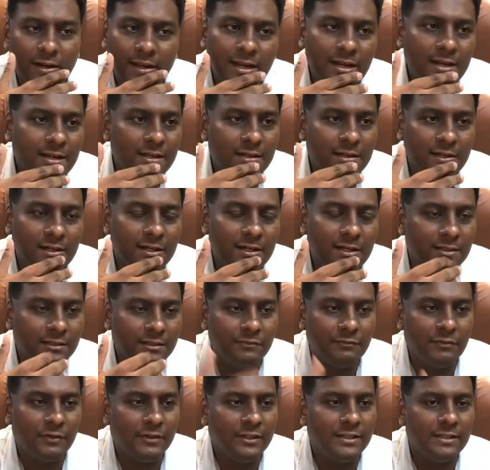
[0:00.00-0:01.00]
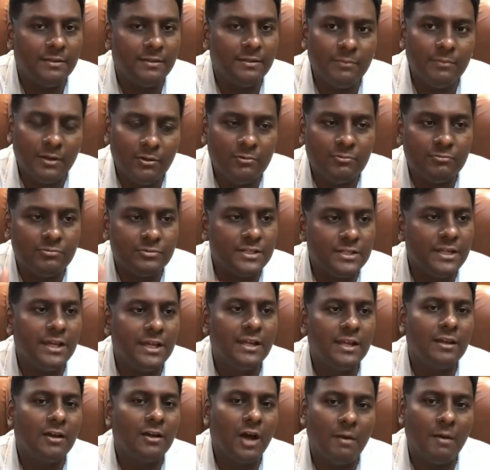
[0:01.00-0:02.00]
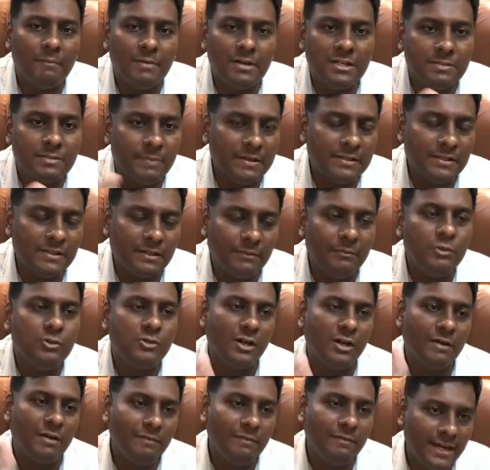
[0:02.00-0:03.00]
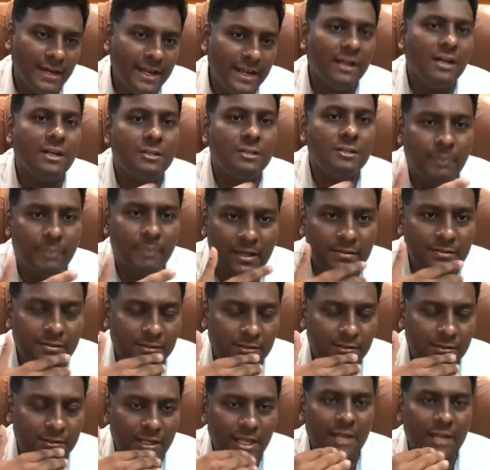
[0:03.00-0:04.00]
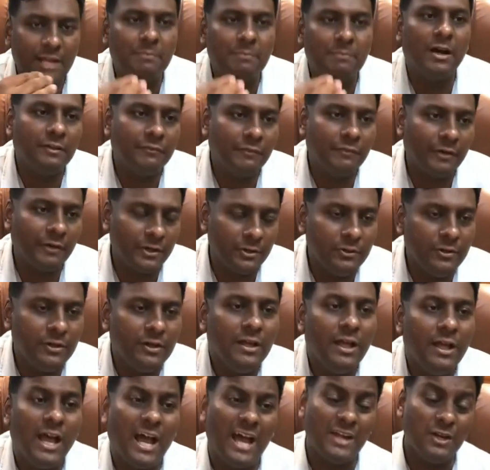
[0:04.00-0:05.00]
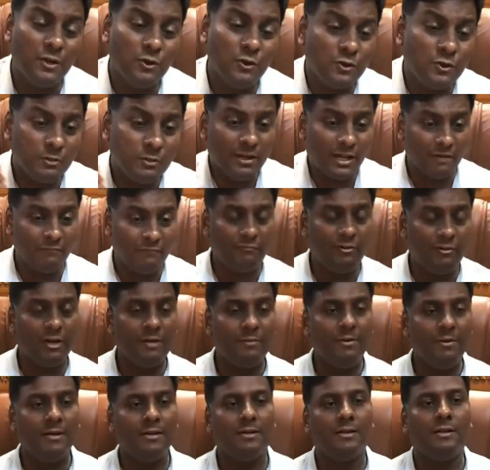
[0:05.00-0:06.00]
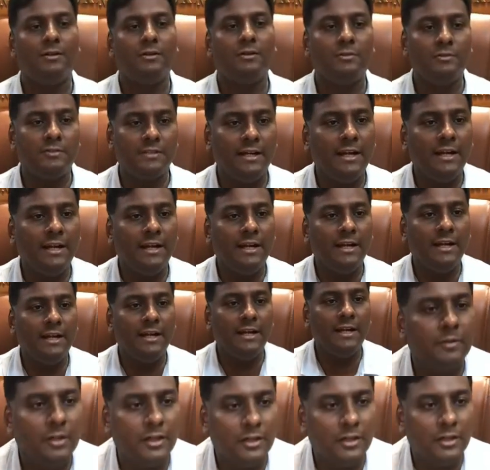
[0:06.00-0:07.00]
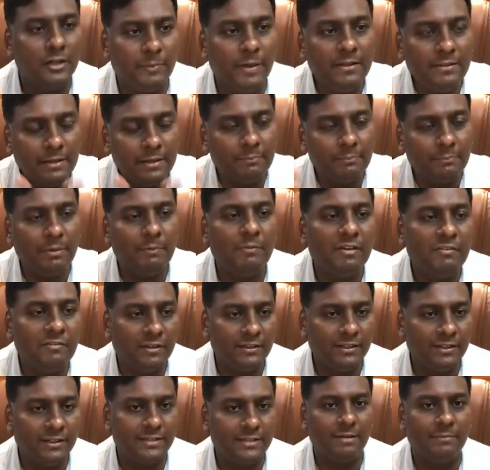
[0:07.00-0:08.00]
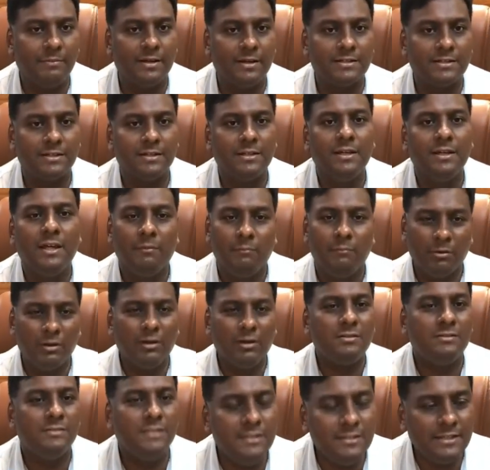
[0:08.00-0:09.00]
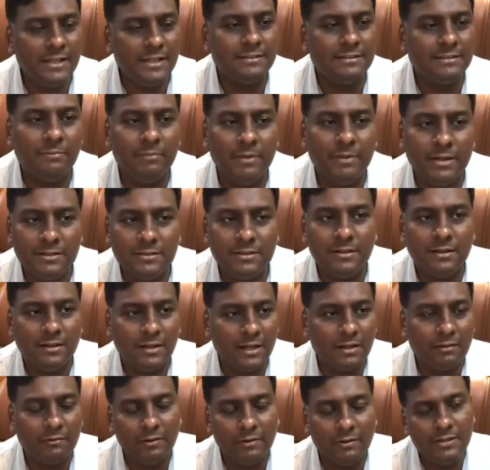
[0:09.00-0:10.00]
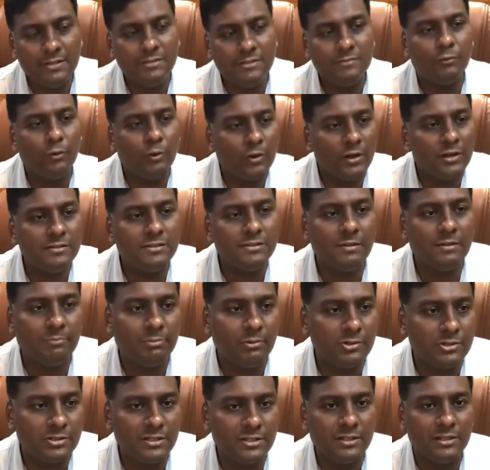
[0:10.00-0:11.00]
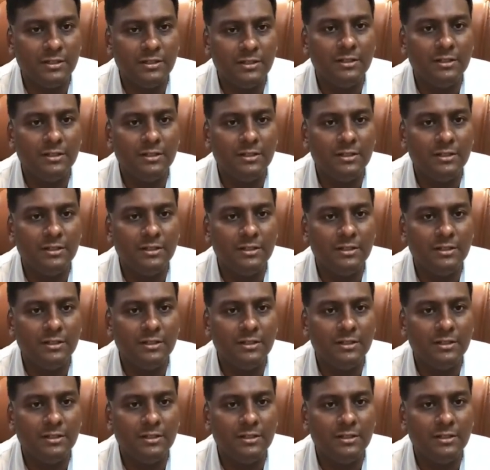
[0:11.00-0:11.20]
read, for example, sitting in a common space. You should have a dedicated space earmarked for you, and you should be comfortable to sit in that space and prepare for the examination, because this examination requires focused approach.